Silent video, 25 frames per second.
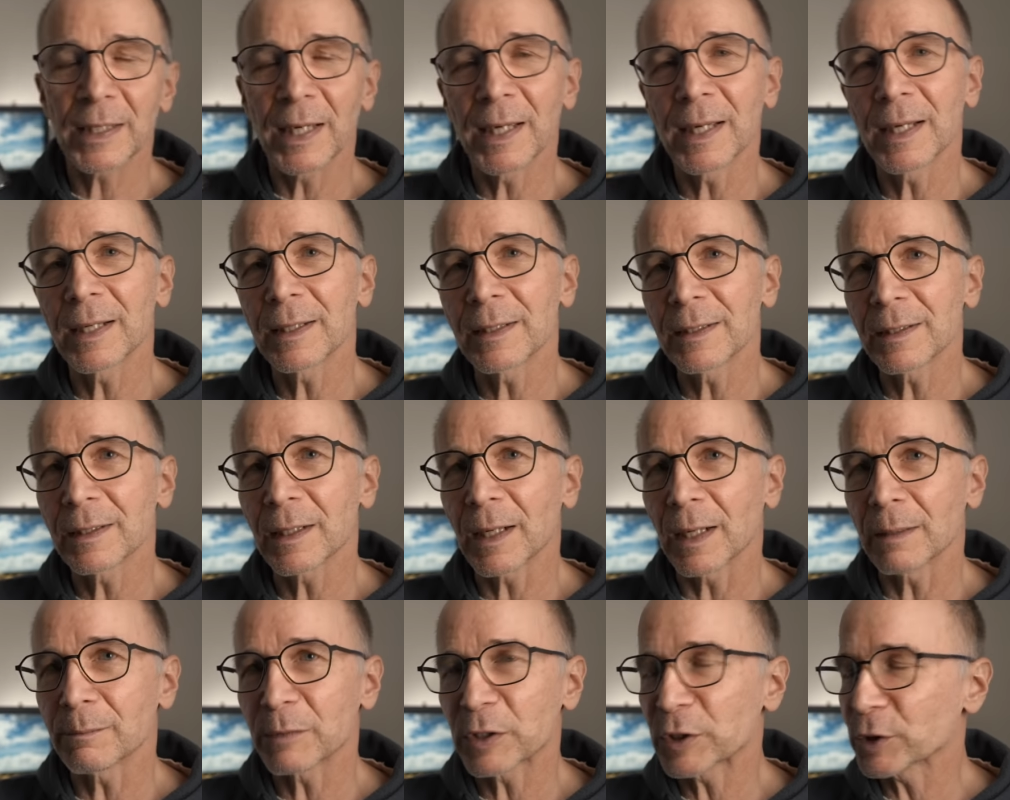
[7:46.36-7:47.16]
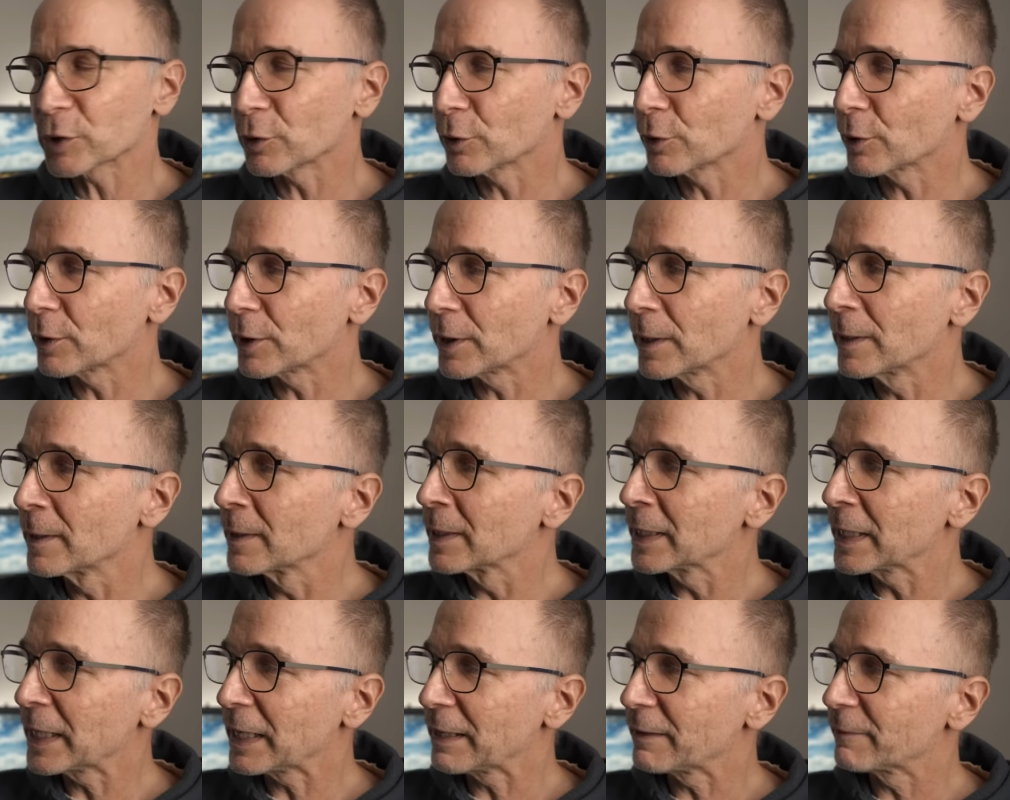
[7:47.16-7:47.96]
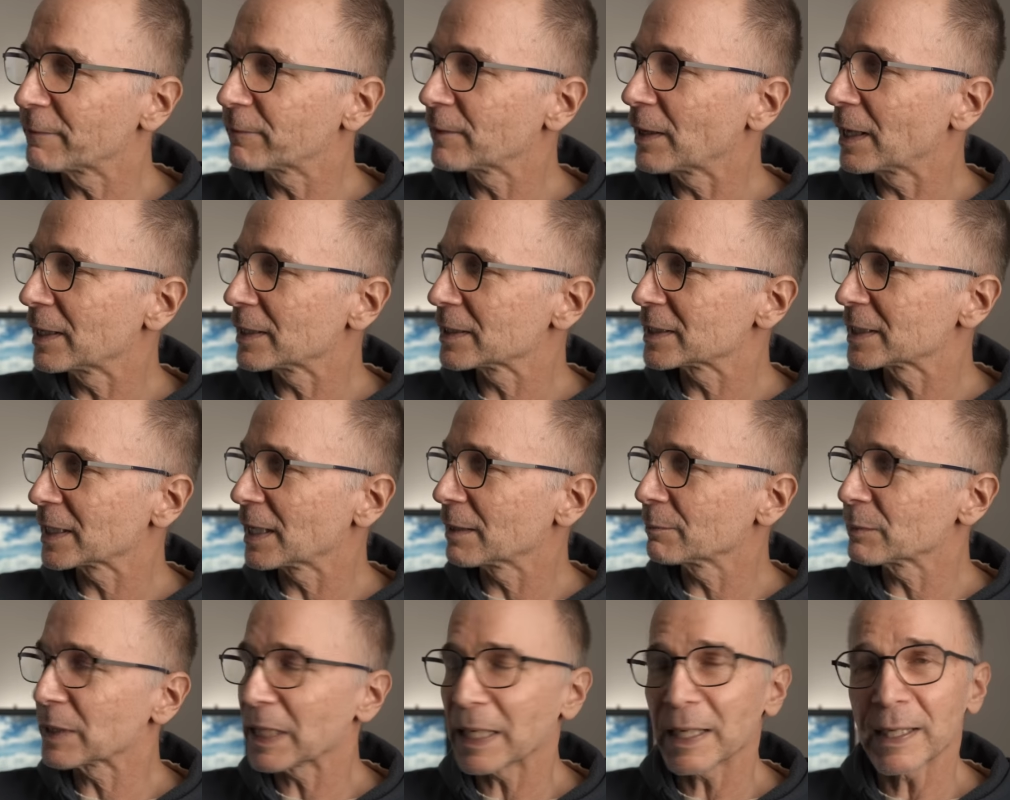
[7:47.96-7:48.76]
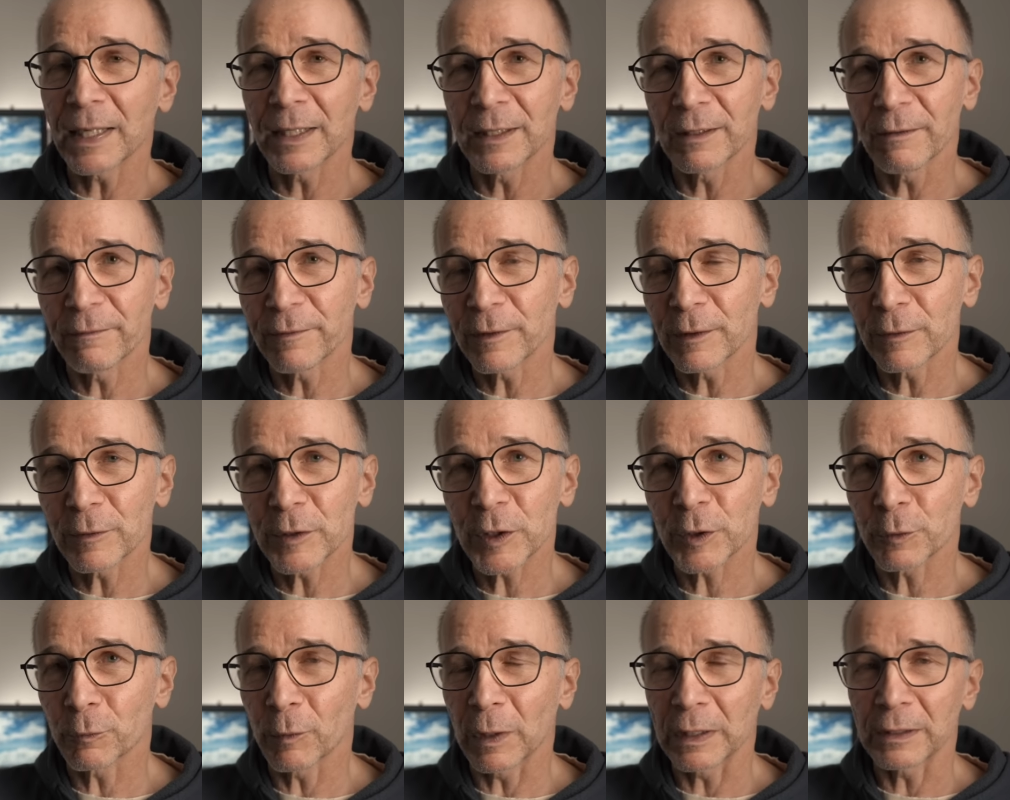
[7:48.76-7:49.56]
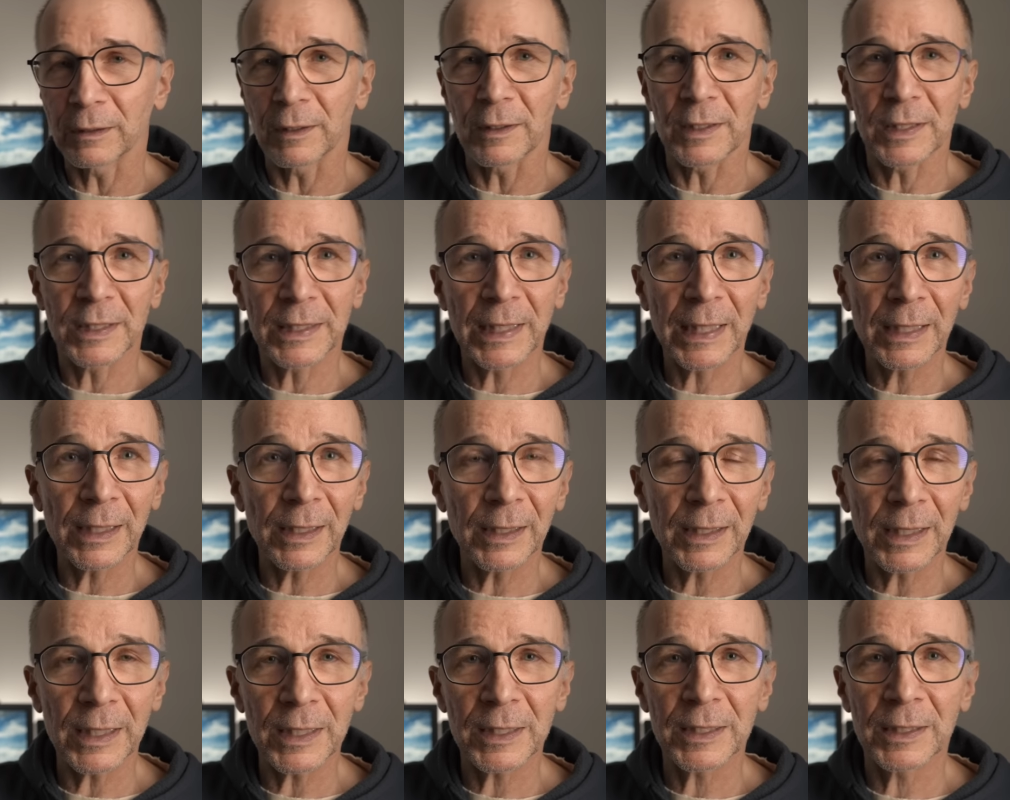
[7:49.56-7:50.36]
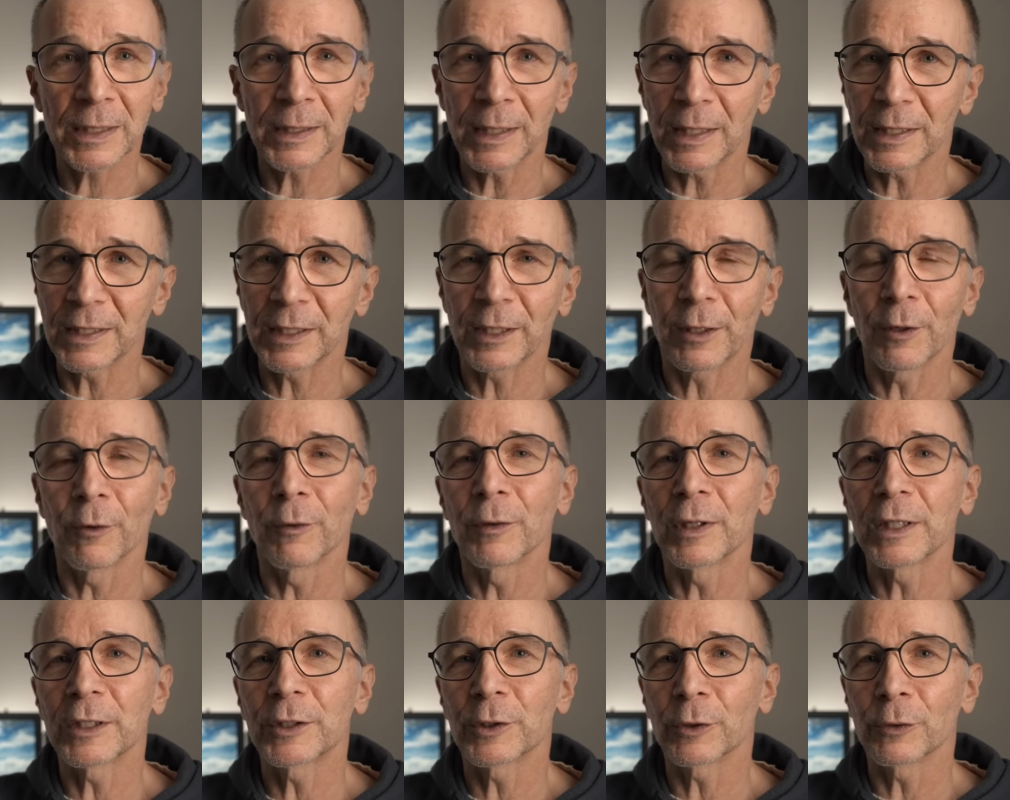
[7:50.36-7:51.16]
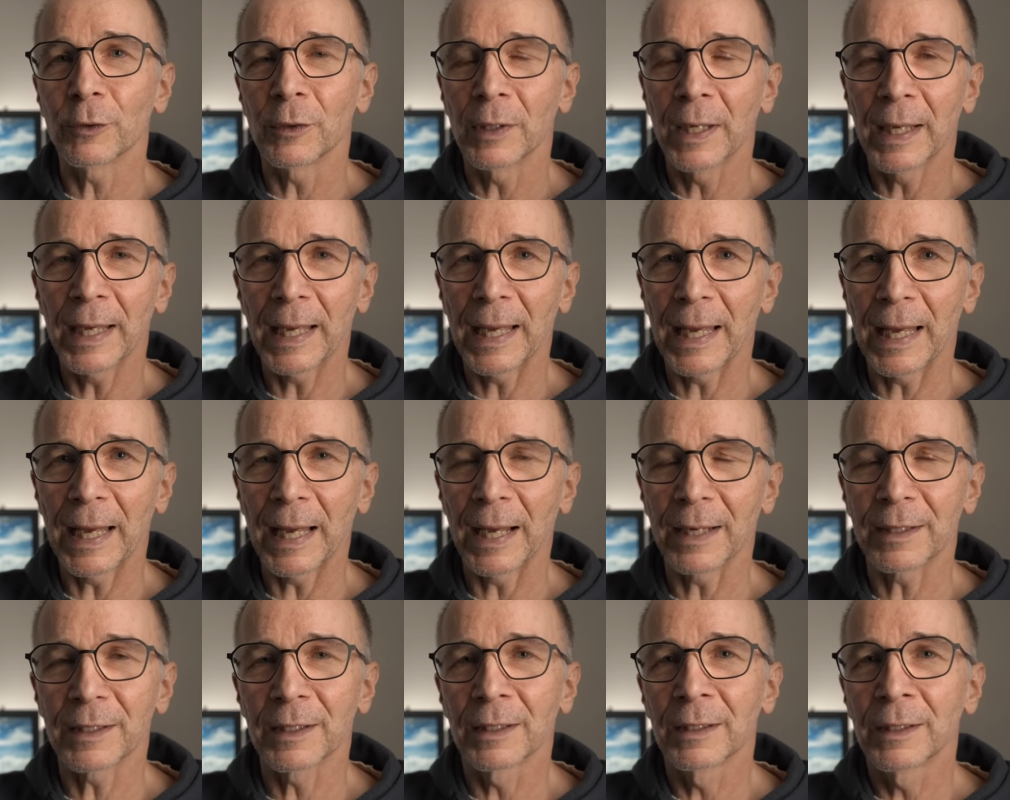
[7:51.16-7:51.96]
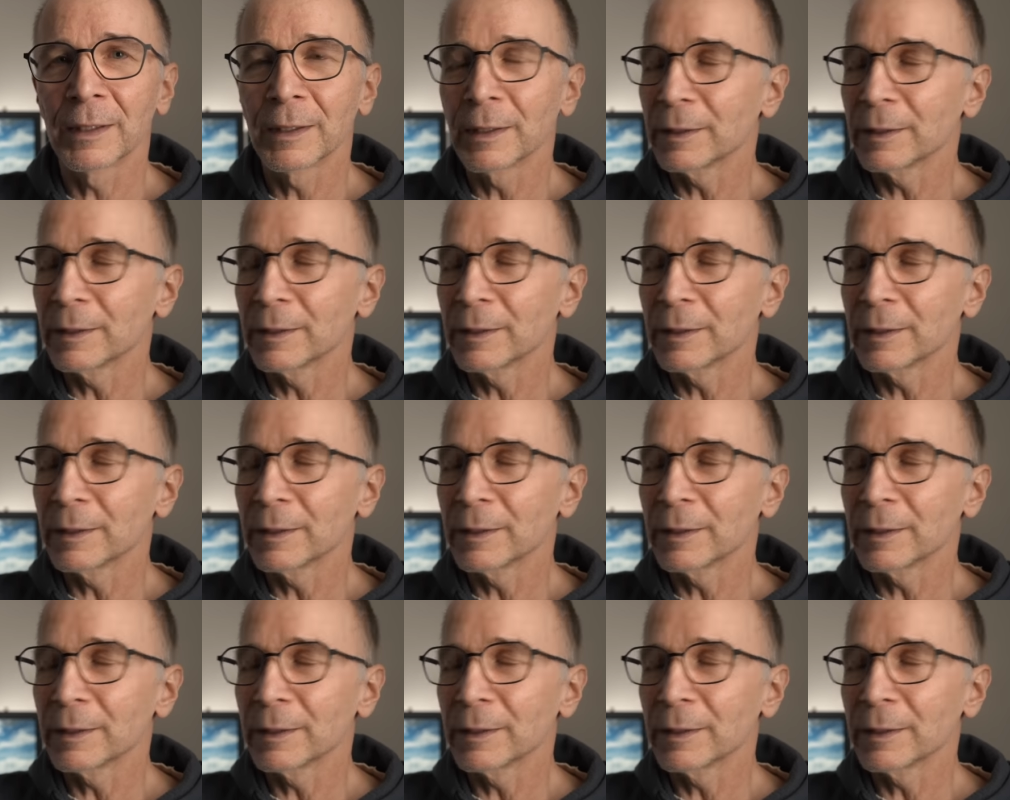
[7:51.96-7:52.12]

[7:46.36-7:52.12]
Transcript: and I'm sure if I someday in the future want to sell this, it's going to add